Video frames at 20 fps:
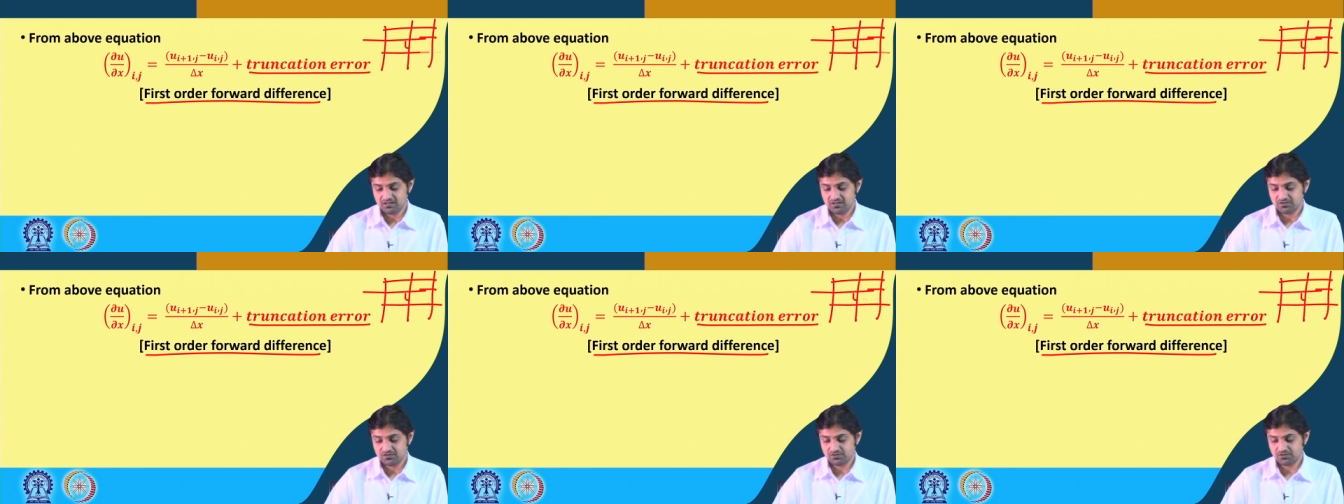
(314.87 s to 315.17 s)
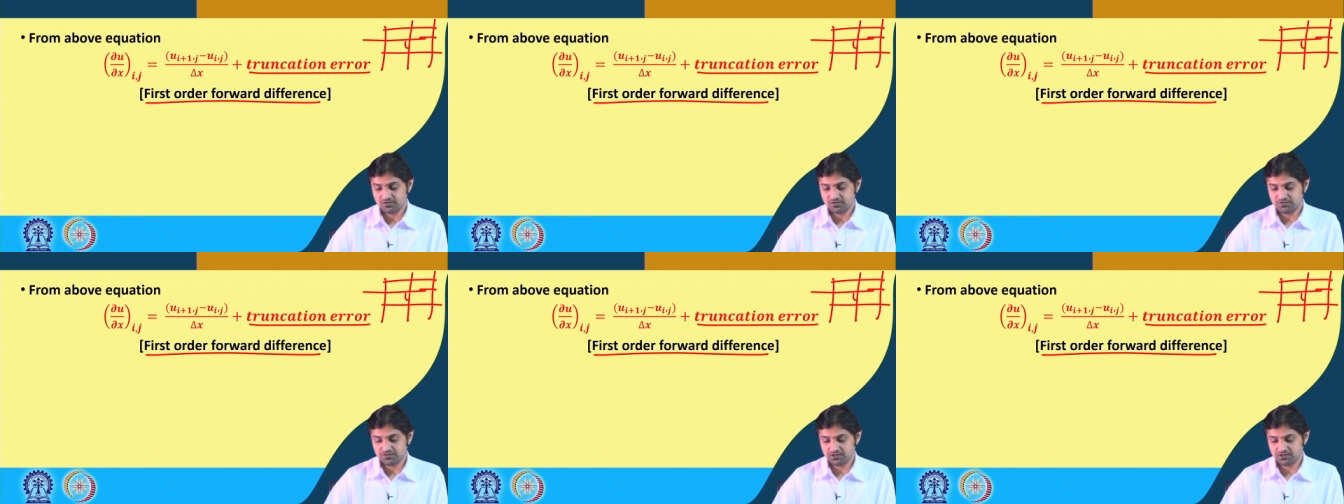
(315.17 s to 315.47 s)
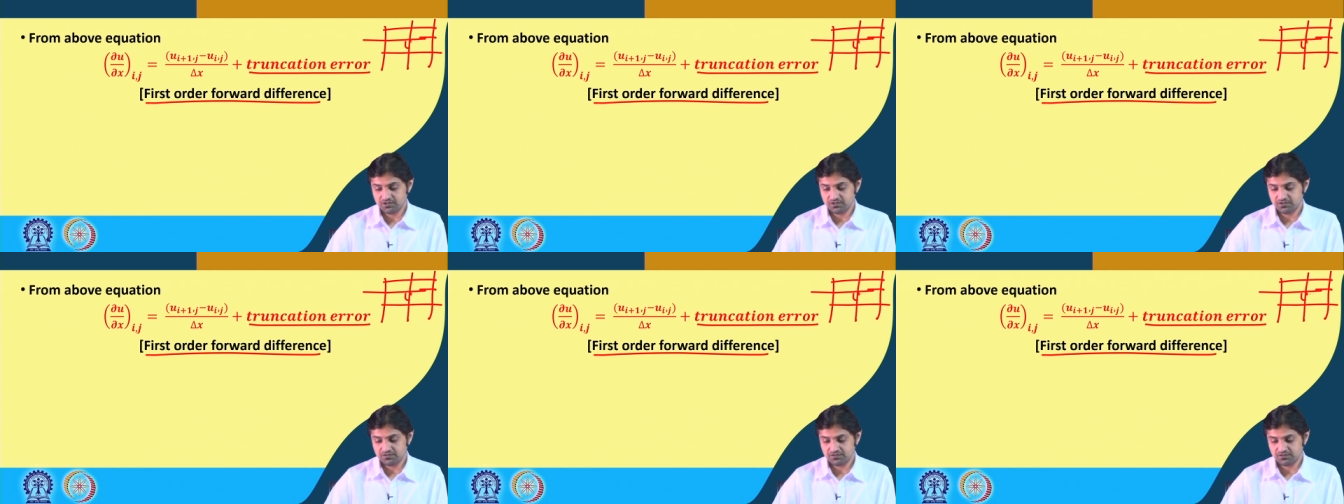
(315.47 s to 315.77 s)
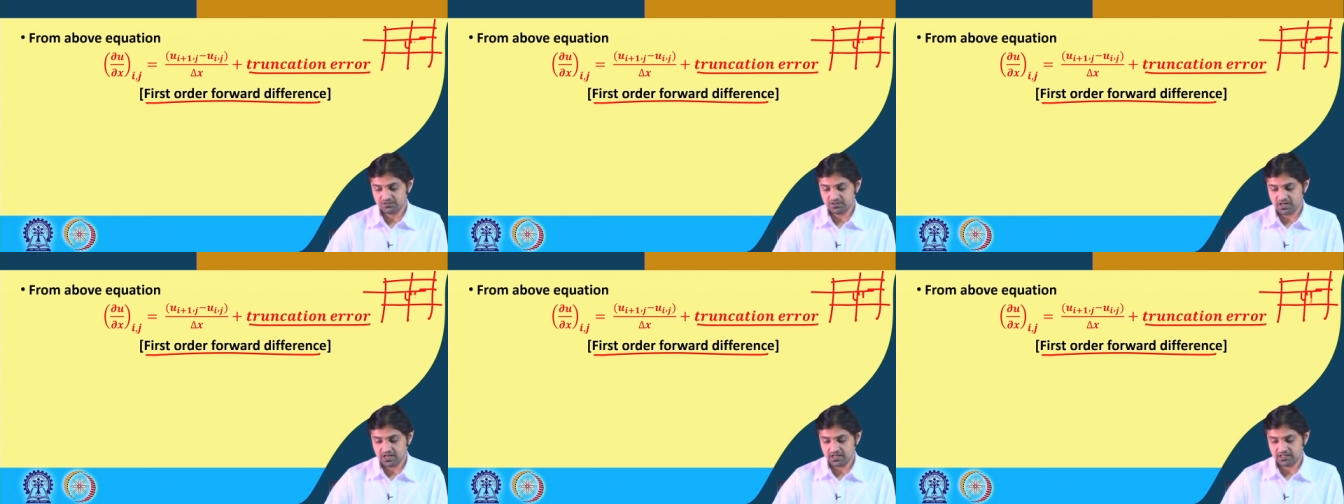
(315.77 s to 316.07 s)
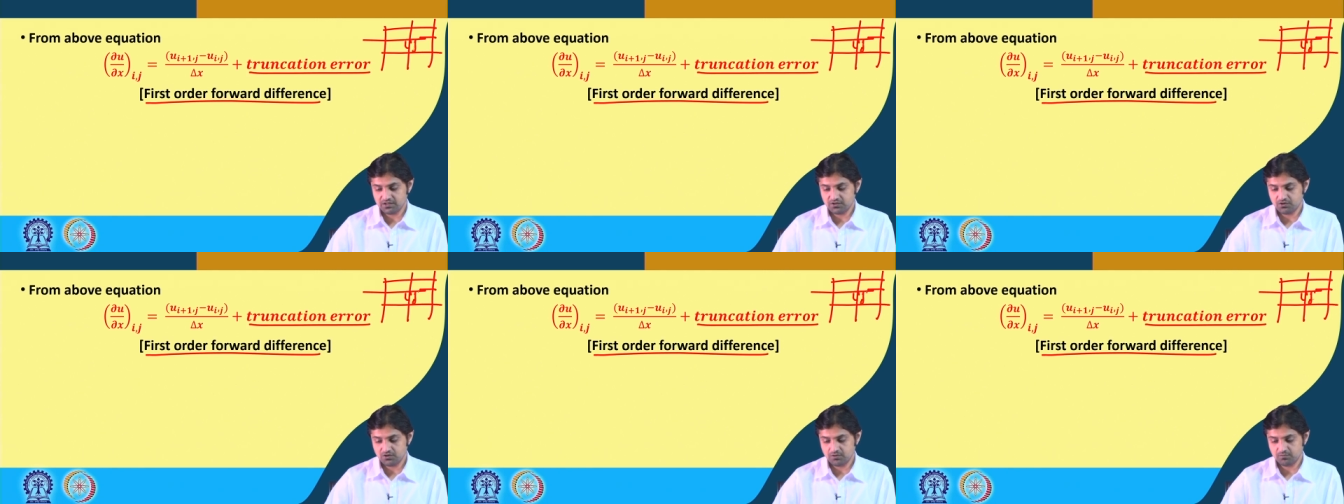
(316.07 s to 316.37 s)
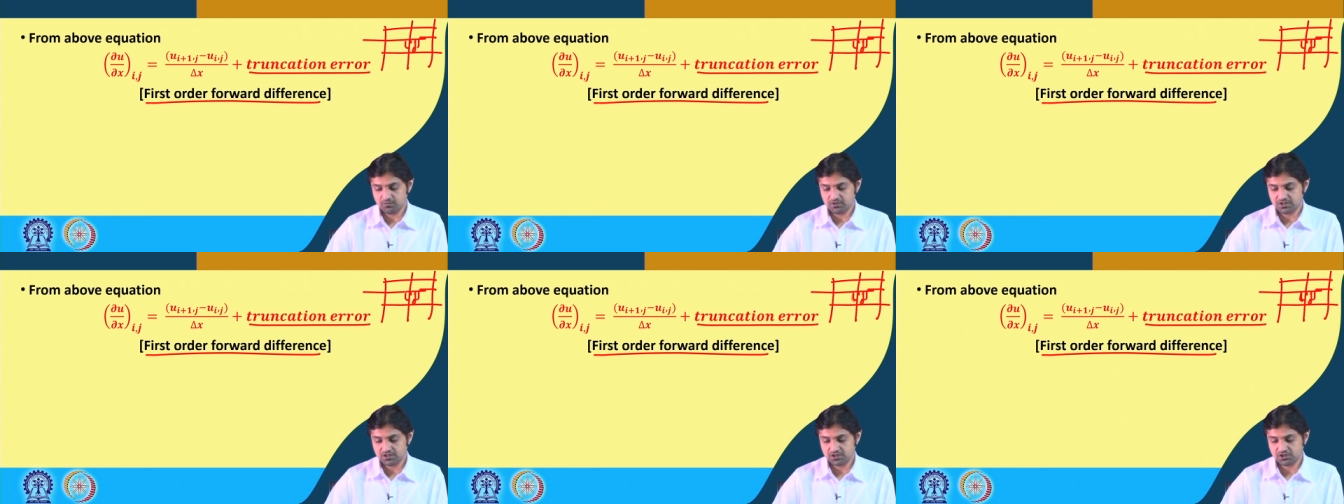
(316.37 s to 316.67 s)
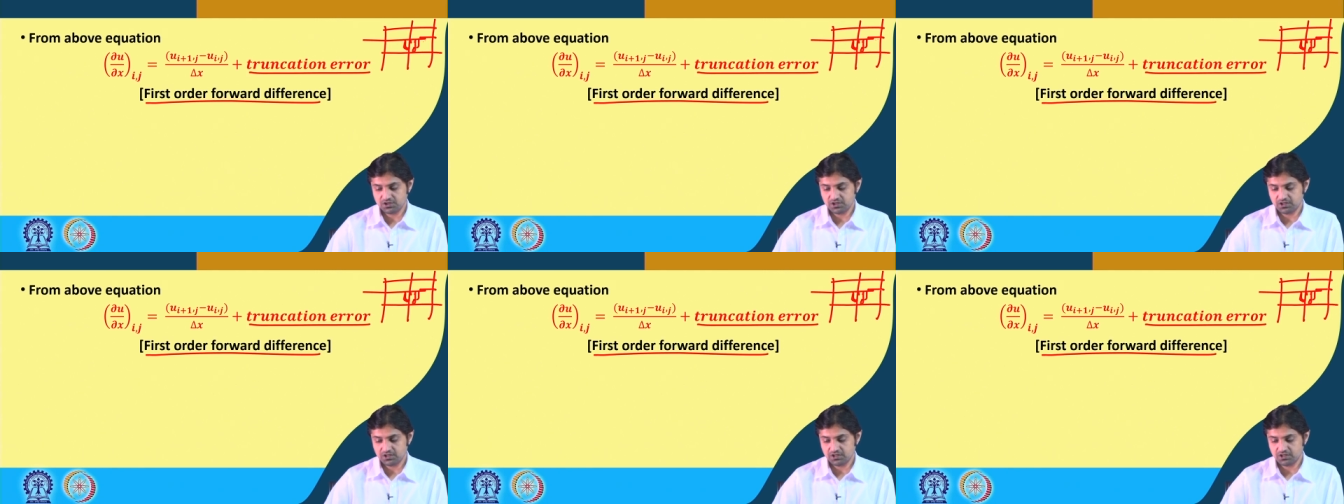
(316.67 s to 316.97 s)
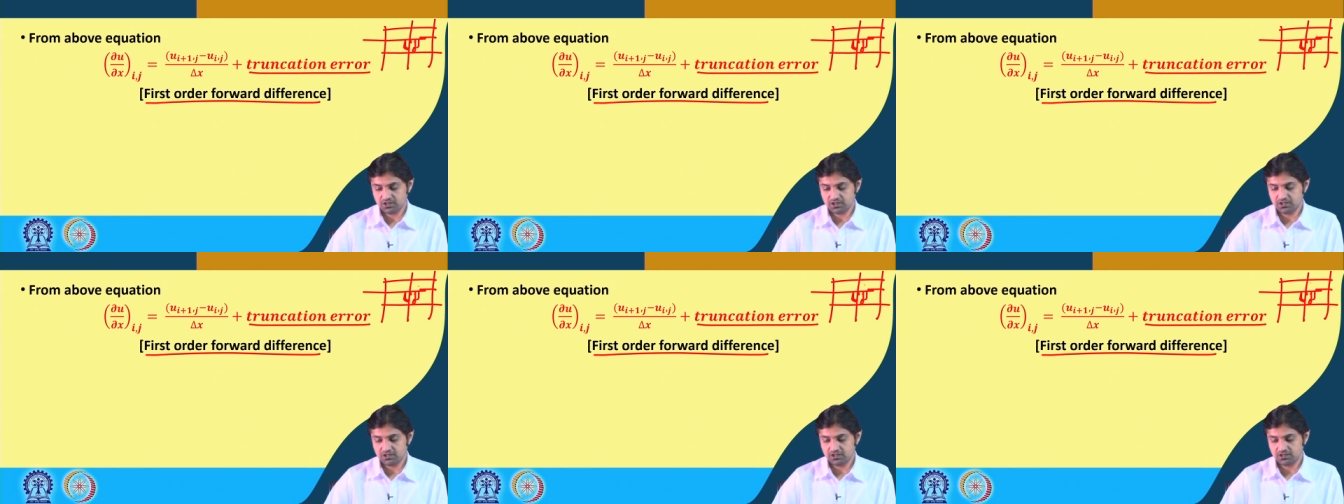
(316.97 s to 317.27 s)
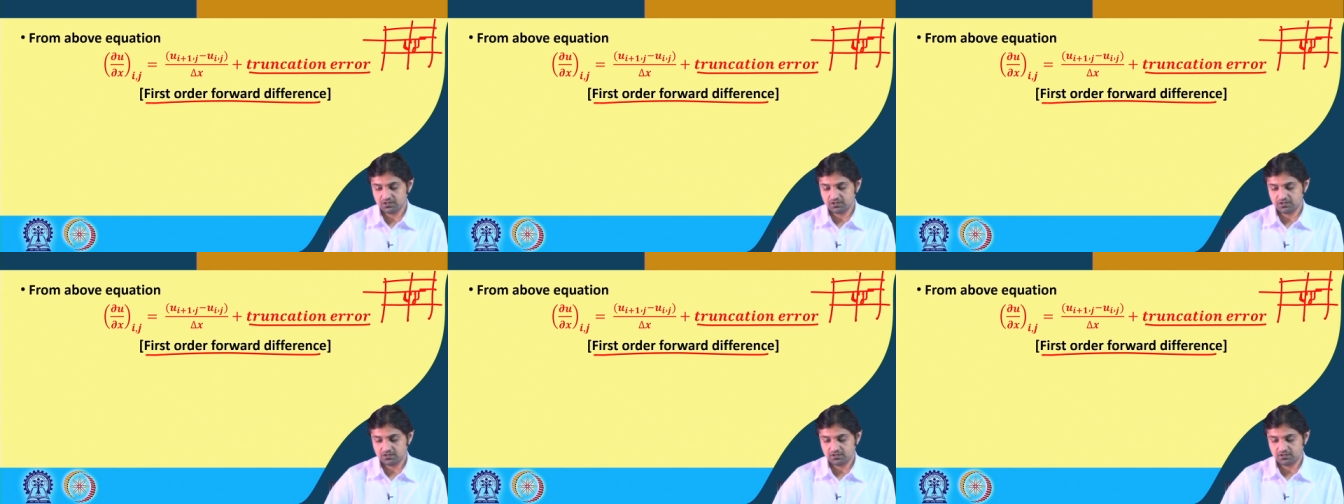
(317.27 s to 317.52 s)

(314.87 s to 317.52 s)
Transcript: So, if say this is i comma j